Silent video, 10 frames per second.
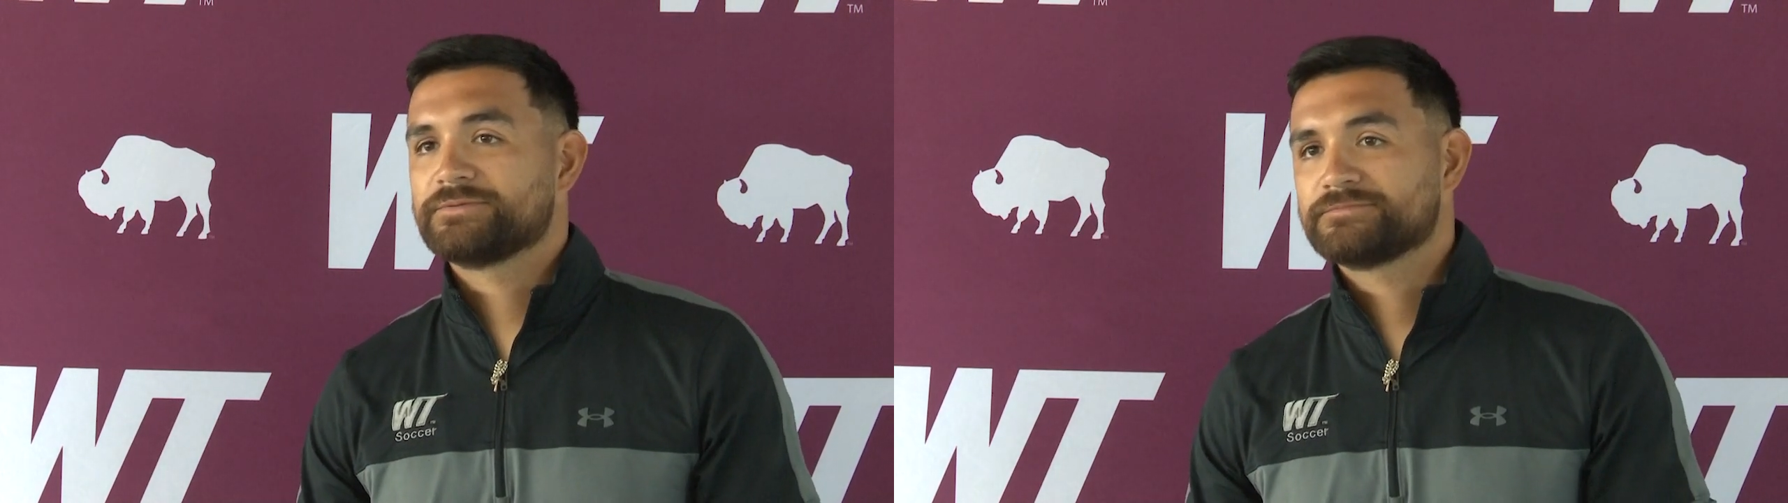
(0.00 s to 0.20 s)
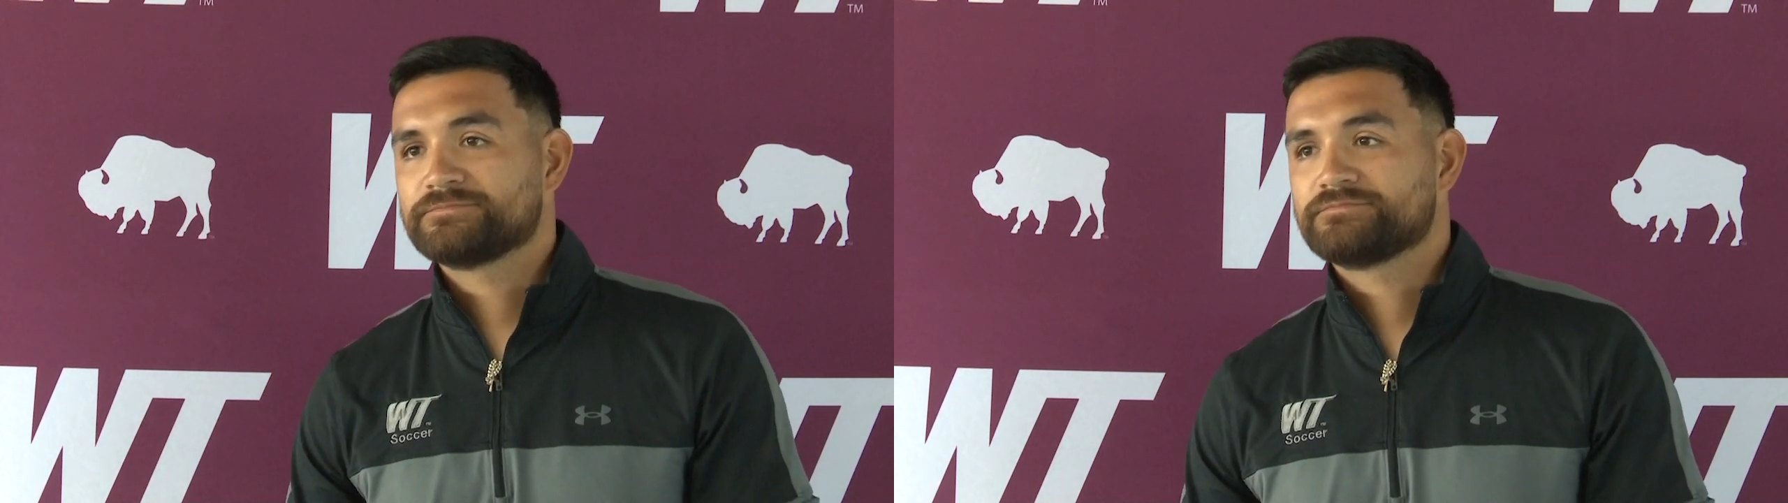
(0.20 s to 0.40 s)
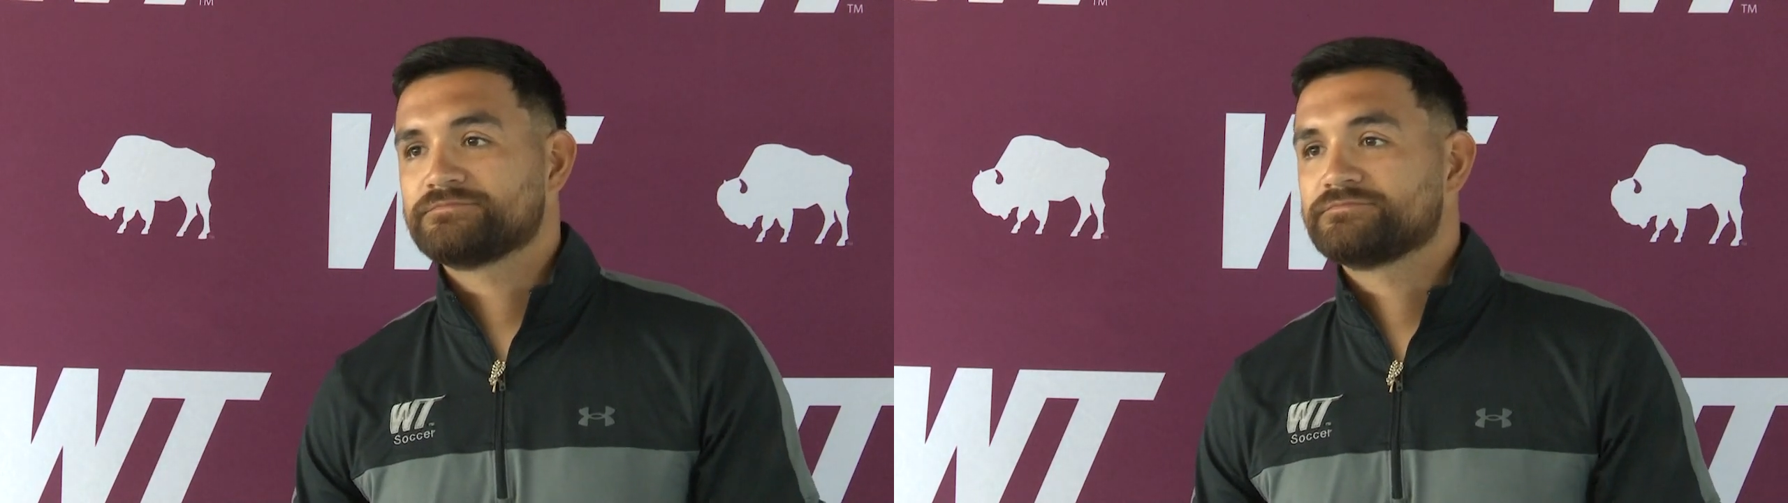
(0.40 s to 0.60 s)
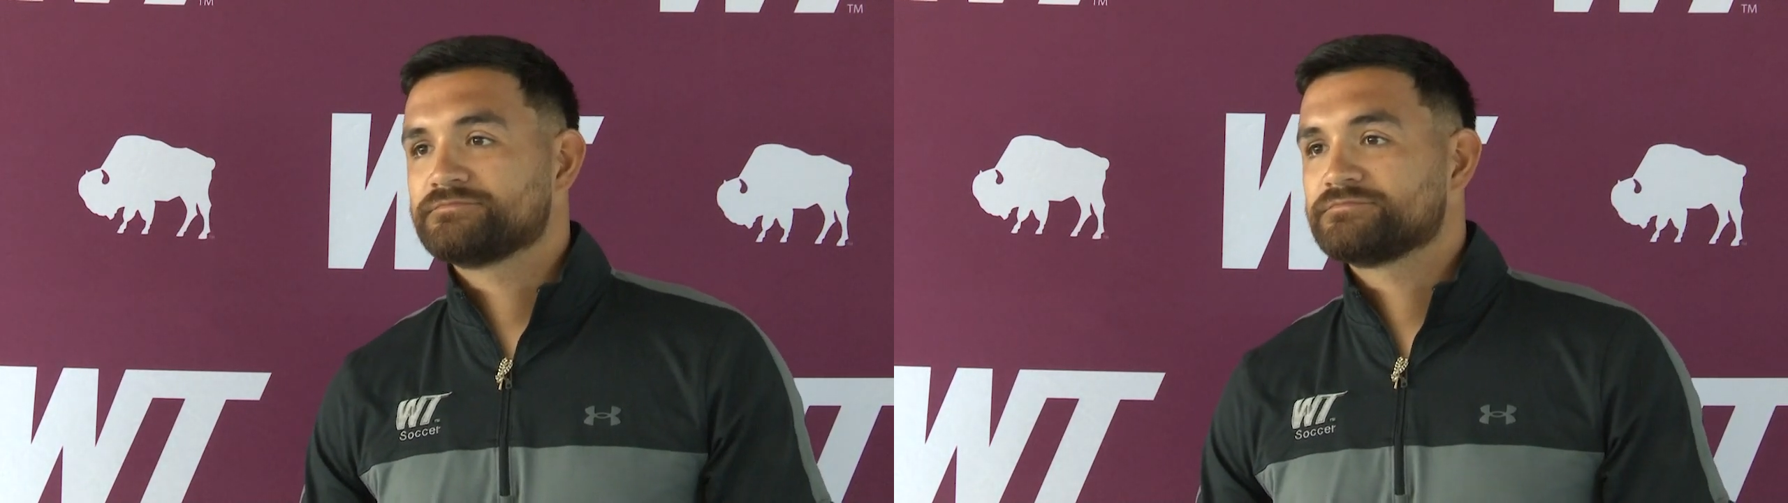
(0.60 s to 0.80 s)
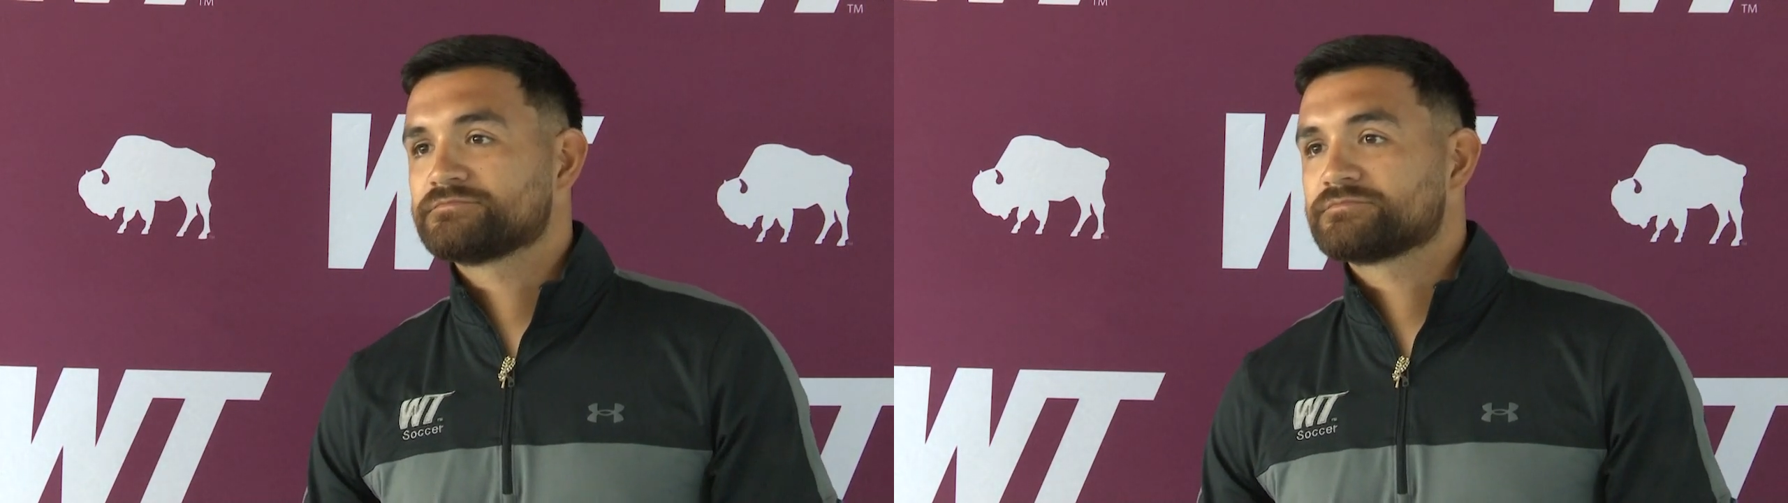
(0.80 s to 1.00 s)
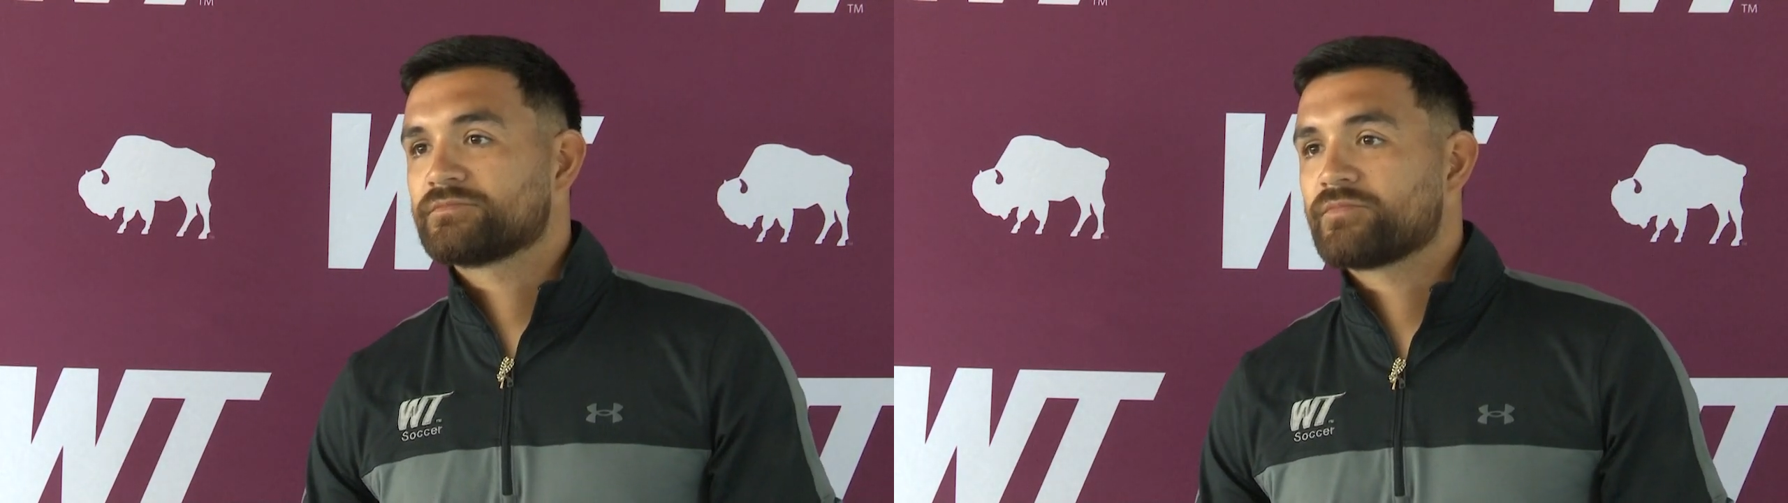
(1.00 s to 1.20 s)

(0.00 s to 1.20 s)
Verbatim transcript: I wanted to ask you a little bit